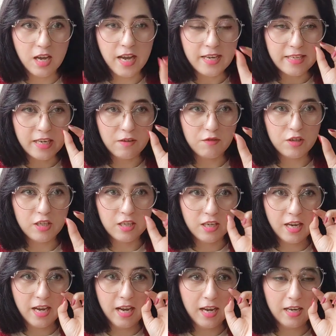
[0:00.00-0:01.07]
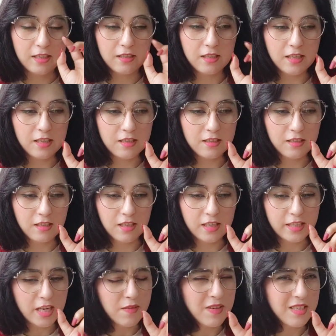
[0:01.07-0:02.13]
I never had like,
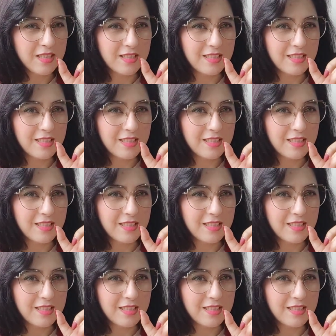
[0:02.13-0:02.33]
never